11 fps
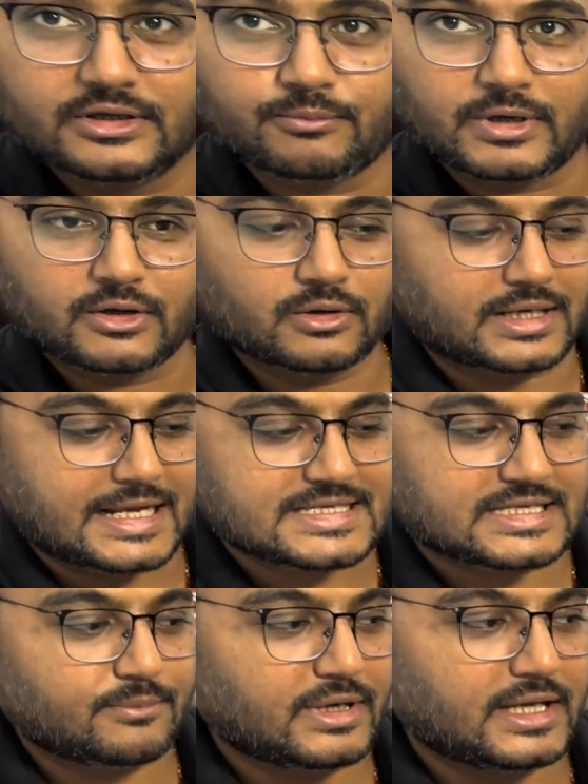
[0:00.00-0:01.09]
this particular
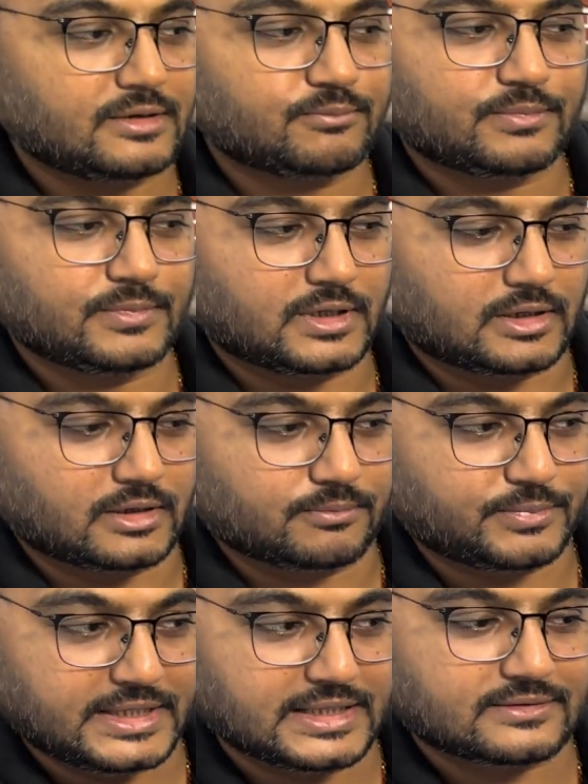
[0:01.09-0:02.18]
HMI and
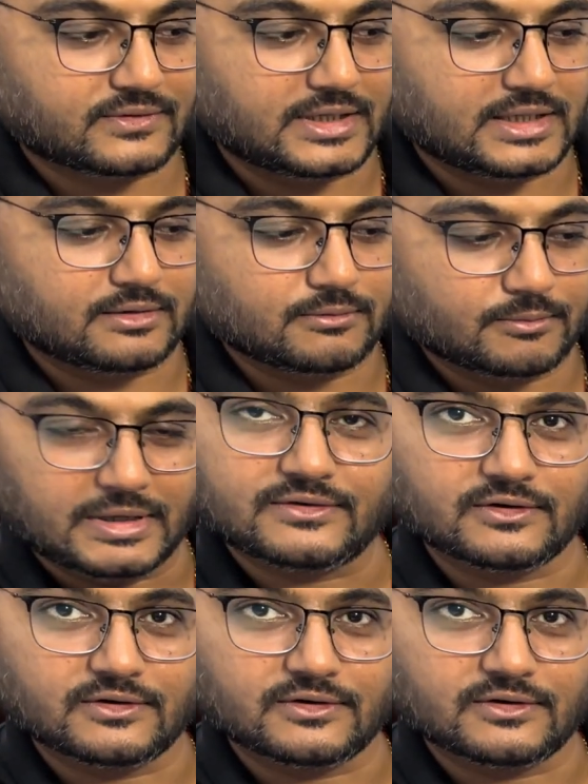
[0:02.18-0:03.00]
PLC based